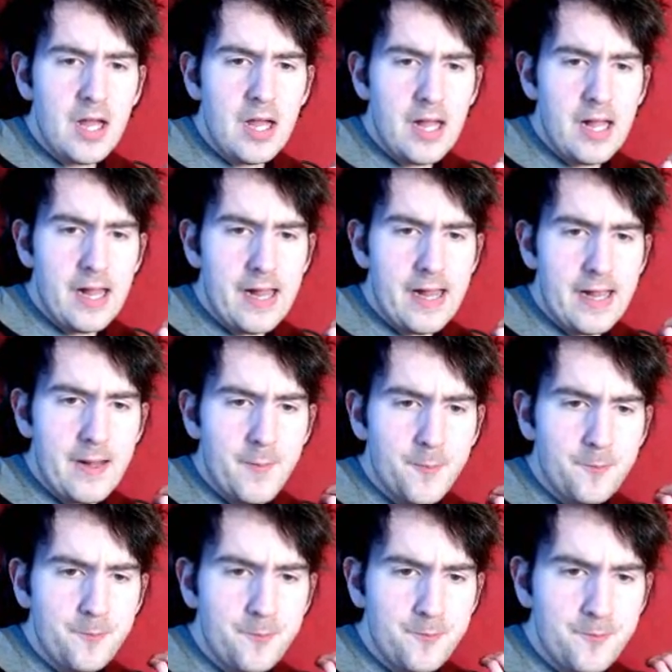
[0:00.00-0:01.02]

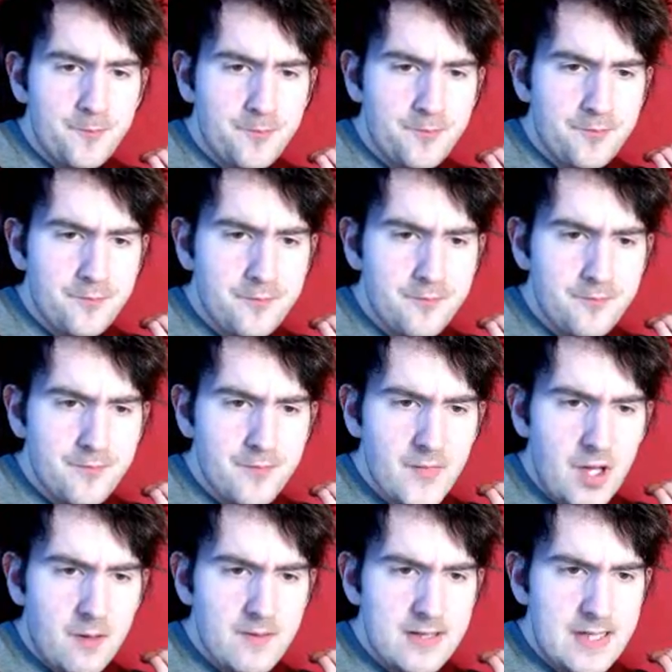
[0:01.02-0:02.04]

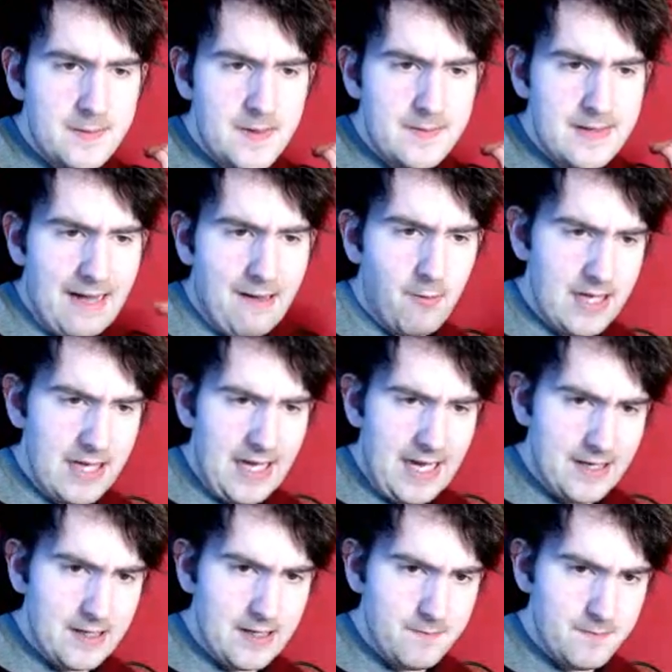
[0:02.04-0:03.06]
obviously we've now obviously
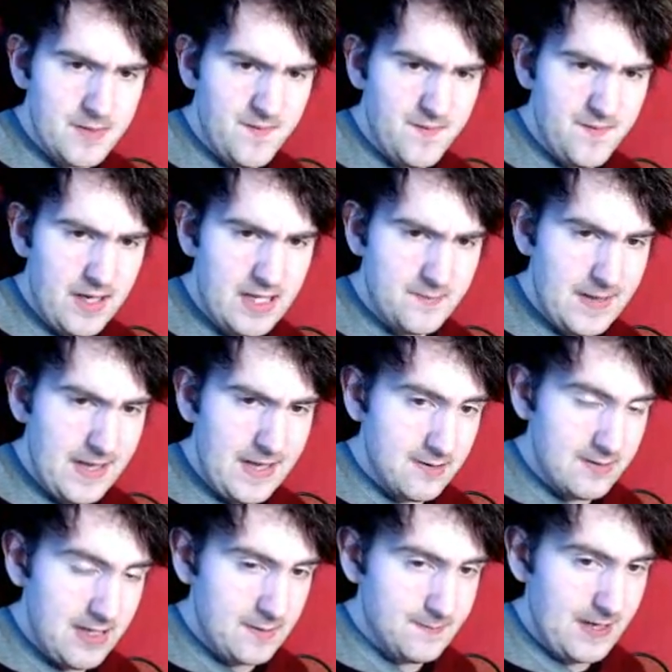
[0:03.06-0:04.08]
had the first
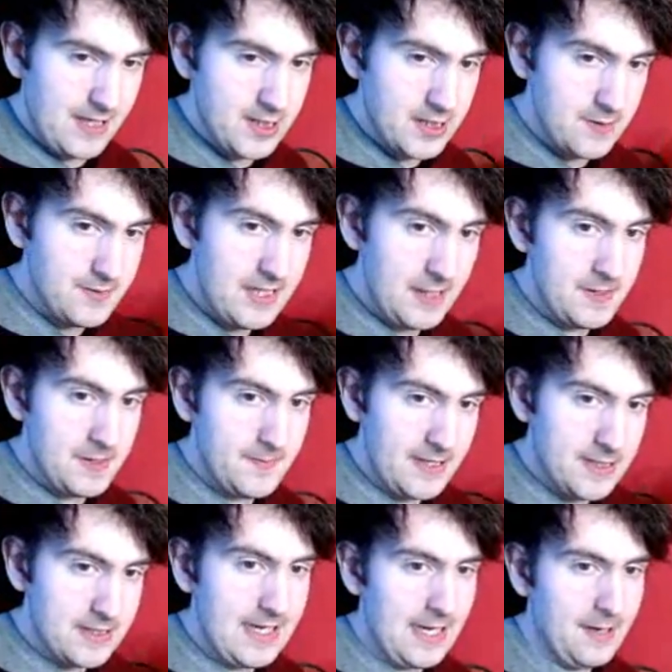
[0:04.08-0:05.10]
phase of the expansion complete with the
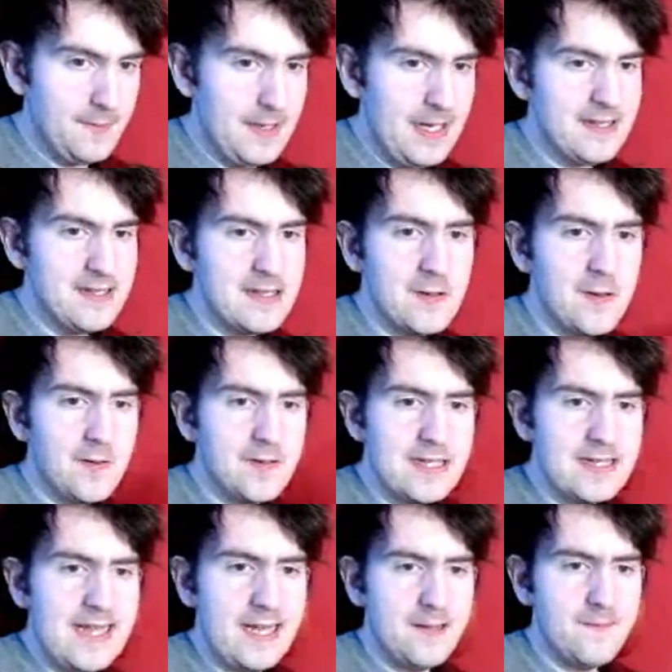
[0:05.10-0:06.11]
Avengers Campus, and of course
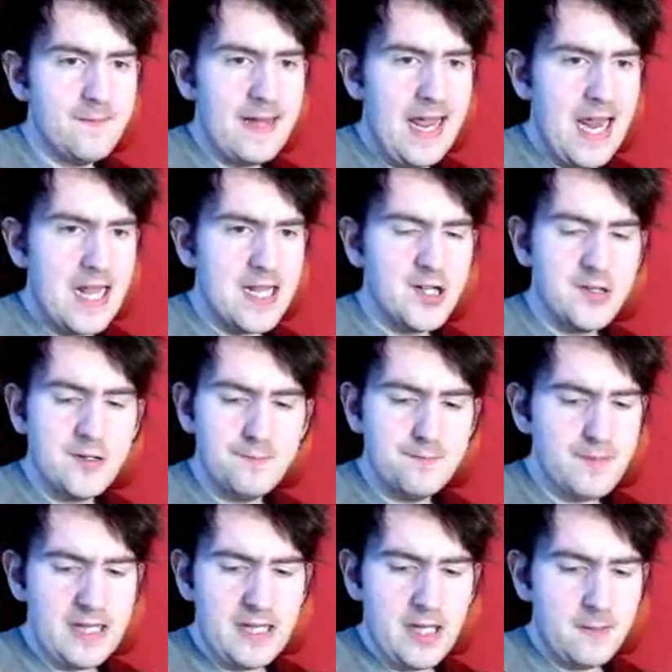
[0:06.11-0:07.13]
the second phase should
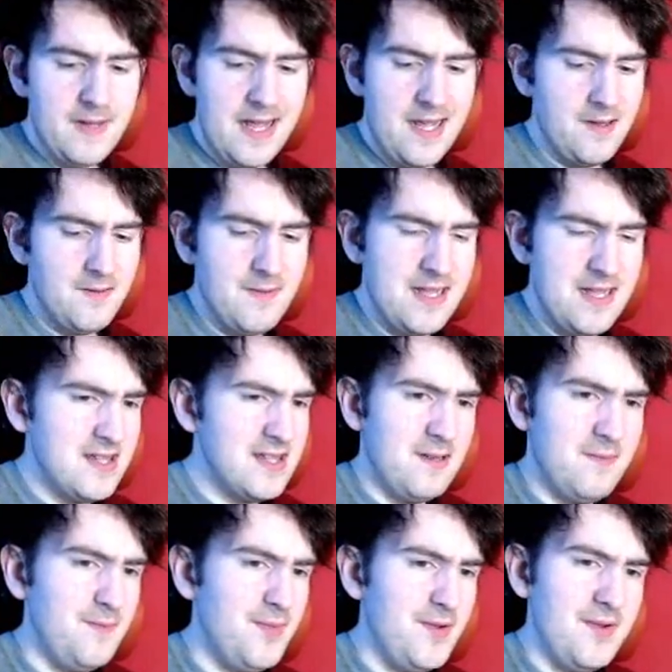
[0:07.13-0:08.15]
be coming at
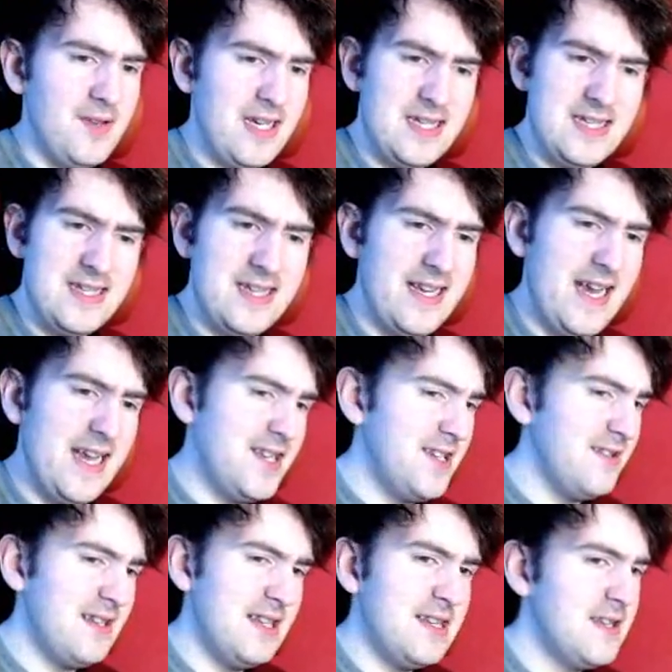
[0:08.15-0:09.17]
some point in the near
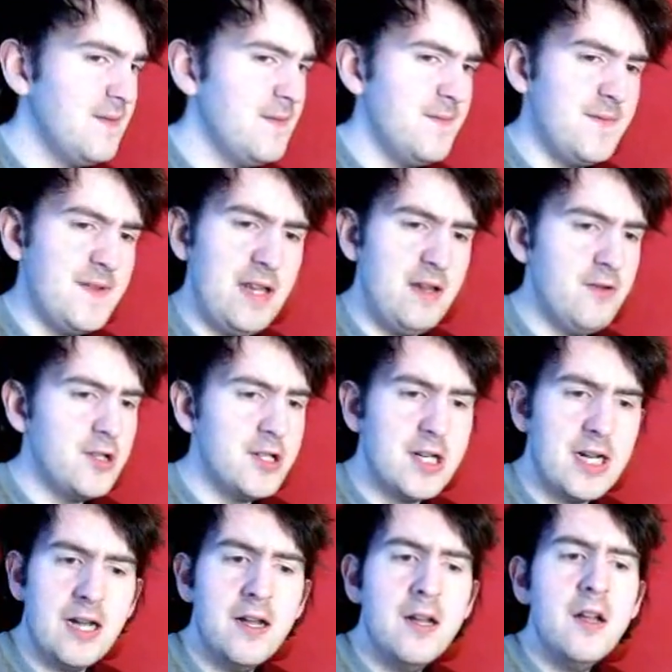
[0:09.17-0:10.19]
to distant
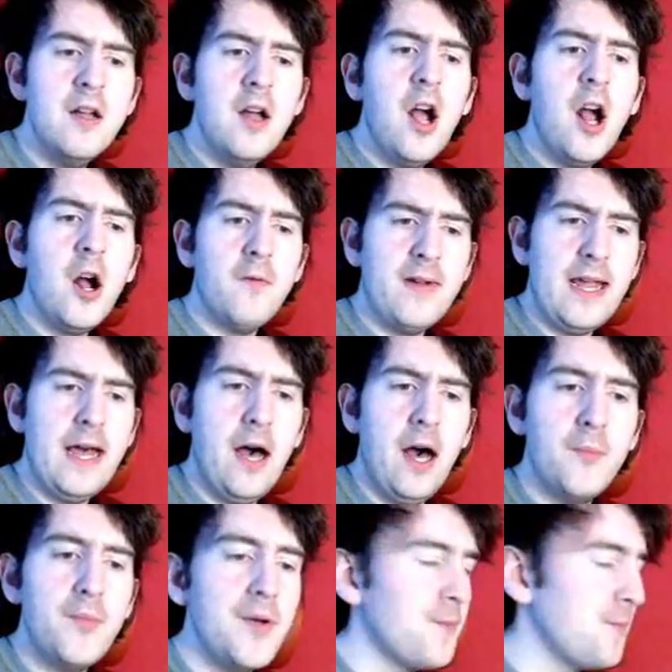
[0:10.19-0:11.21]
future. Hurry
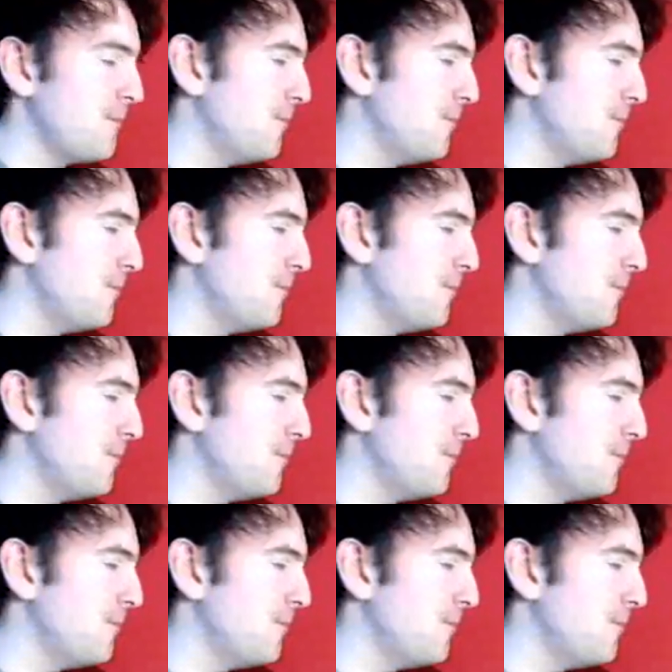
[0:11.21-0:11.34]
up.